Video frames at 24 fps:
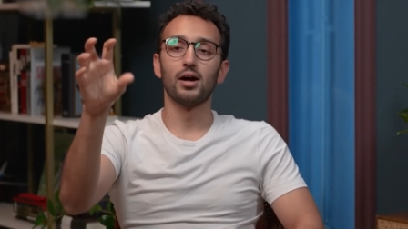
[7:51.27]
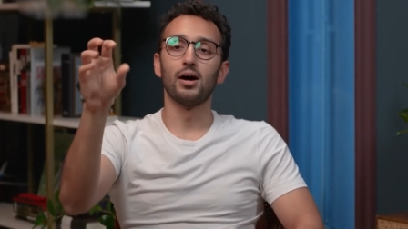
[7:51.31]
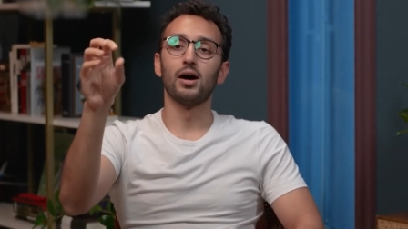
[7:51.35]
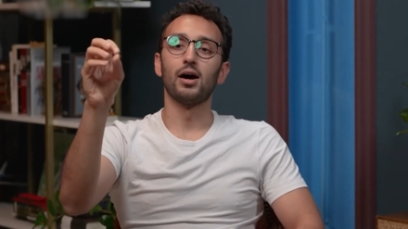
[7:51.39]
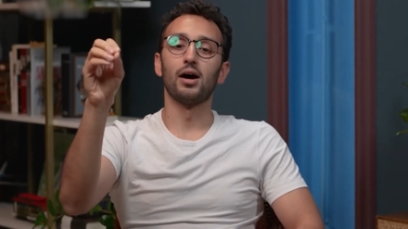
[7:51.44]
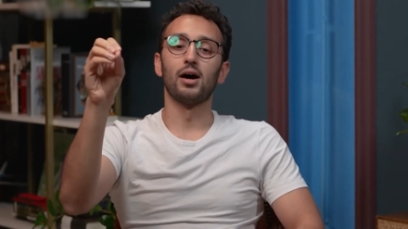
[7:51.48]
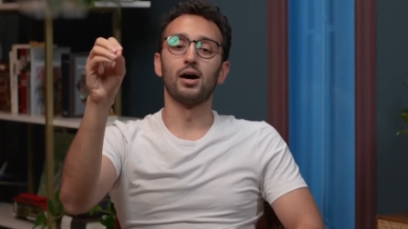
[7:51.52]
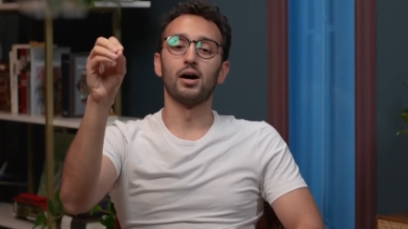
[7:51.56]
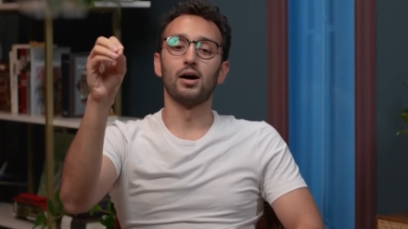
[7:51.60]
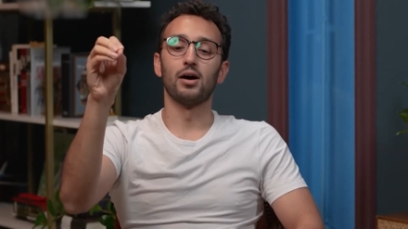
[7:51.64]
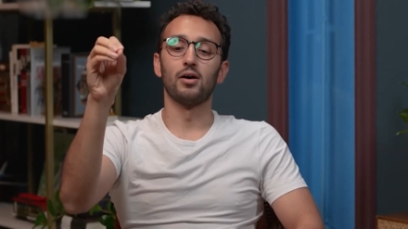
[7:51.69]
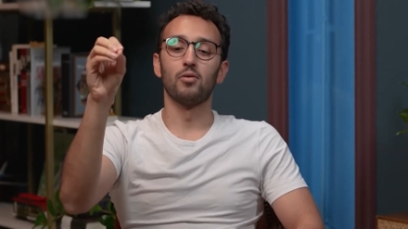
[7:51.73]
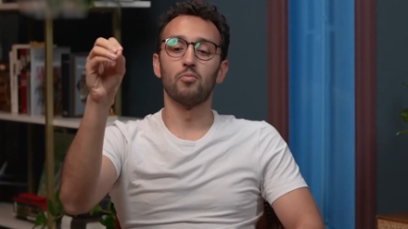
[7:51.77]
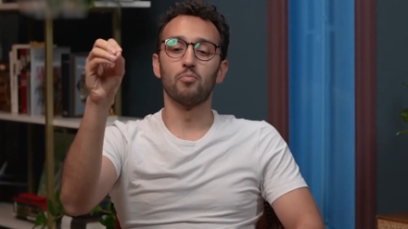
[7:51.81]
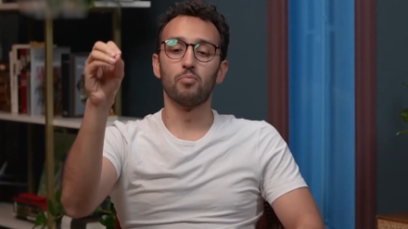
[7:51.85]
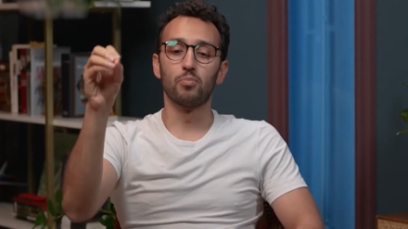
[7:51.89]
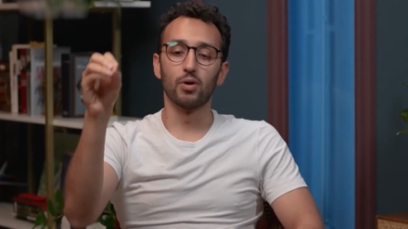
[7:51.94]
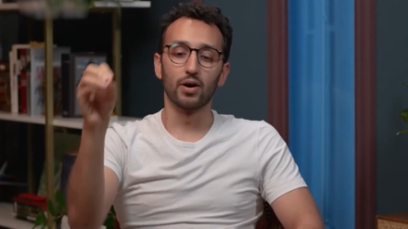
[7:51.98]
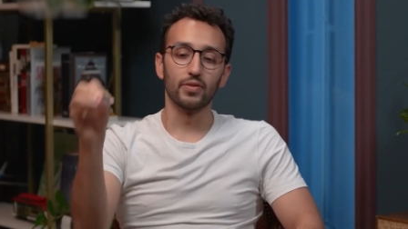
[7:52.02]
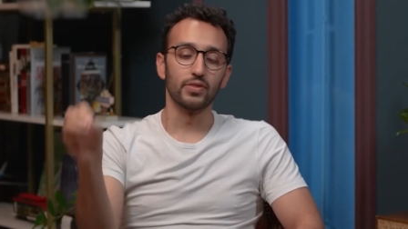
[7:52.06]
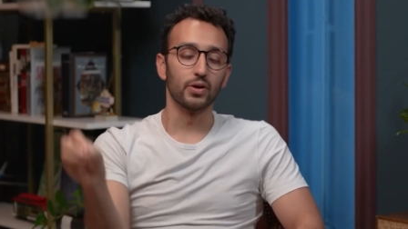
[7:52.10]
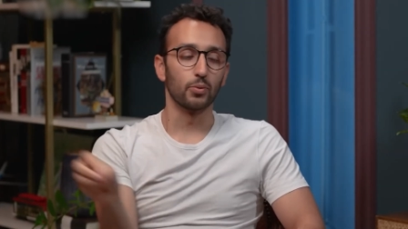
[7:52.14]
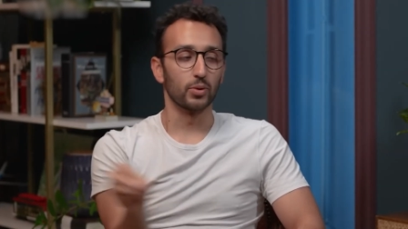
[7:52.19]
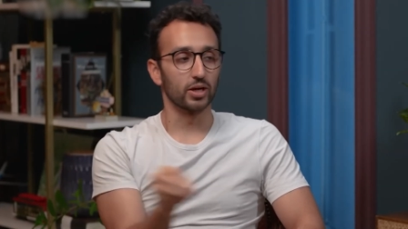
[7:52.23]

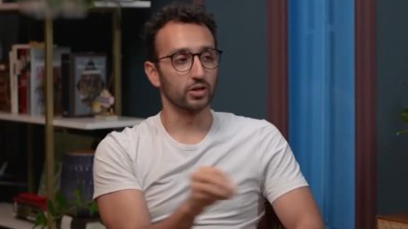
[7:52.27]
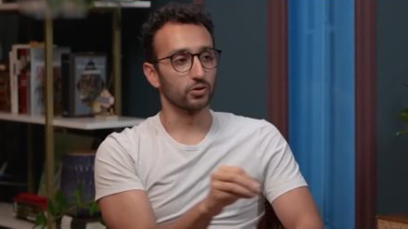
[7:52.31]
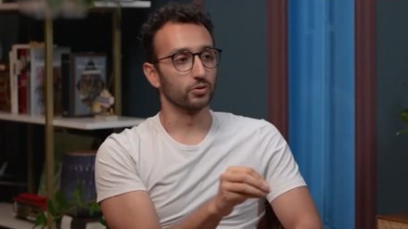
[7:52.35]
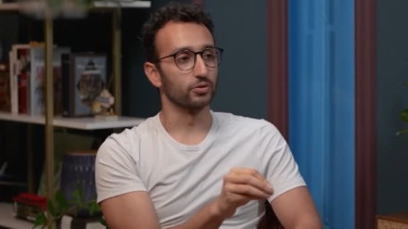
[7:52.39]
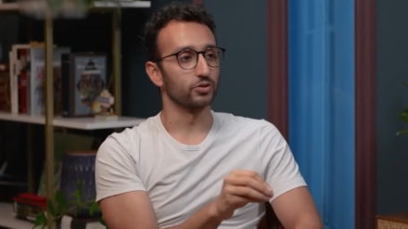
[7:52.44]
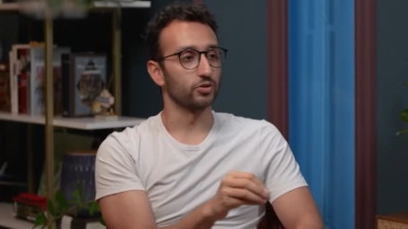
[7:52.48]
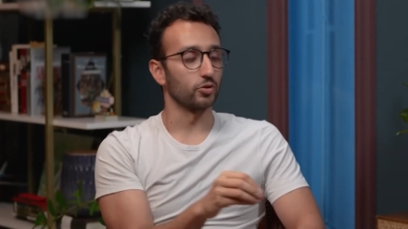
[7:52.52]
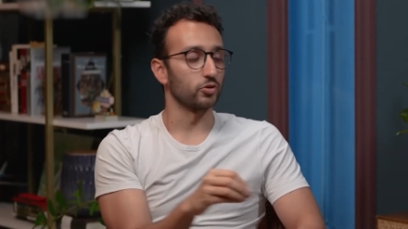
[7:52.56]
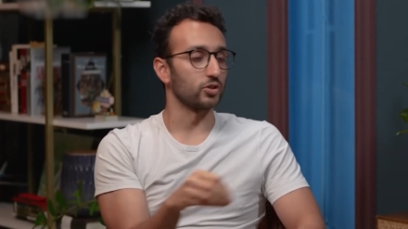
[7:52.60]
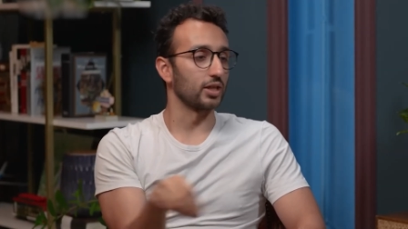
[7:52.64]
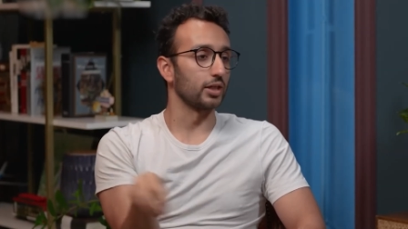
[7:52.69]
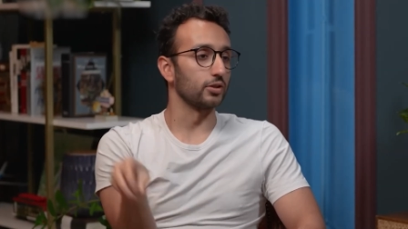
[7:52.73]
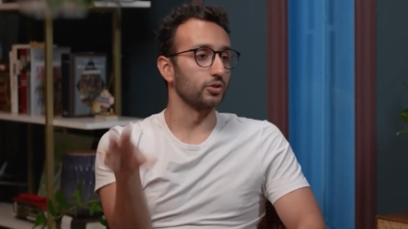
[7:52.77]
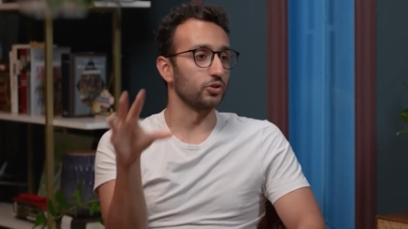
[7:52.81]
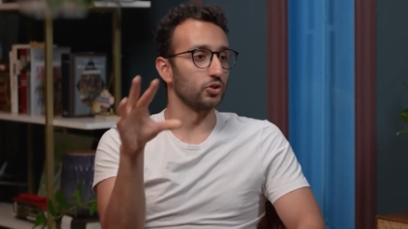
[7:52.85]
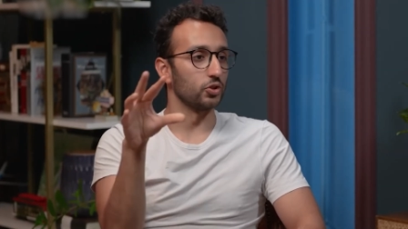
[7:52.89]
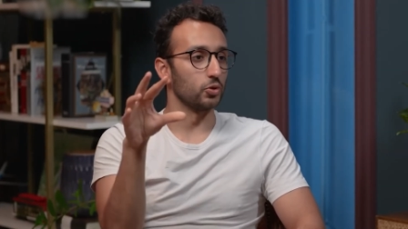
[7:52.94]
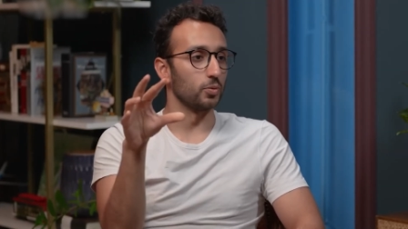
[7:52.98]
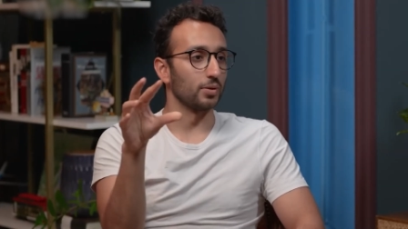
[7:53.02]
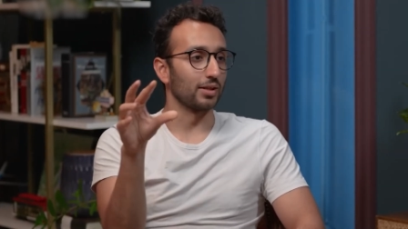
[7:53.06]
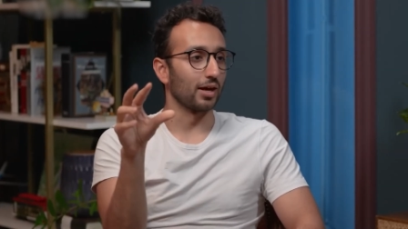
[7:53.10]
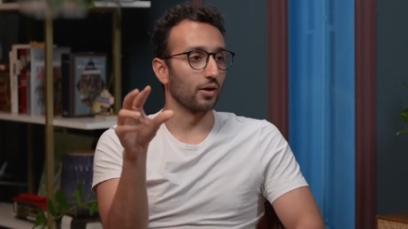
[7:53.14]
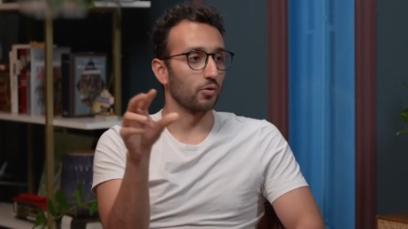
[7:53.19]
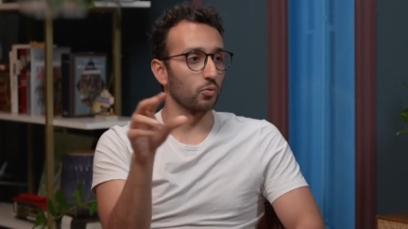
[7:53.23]
but that we can also sell to
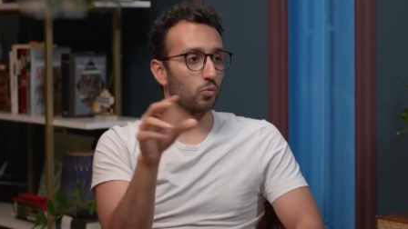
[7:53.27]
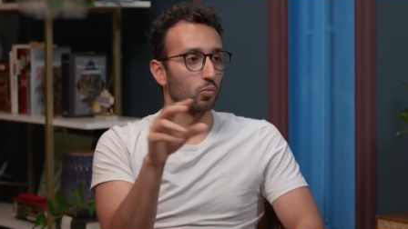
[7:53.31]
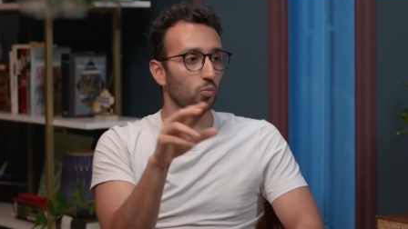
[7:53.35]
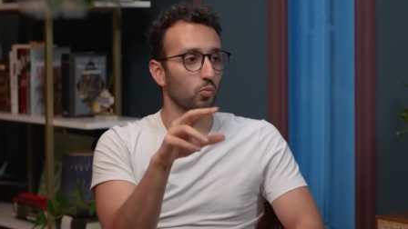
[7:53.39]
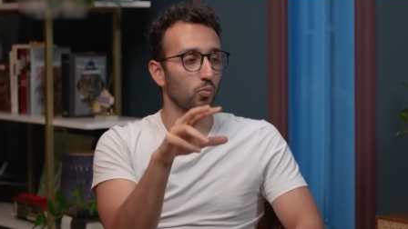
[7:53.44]
without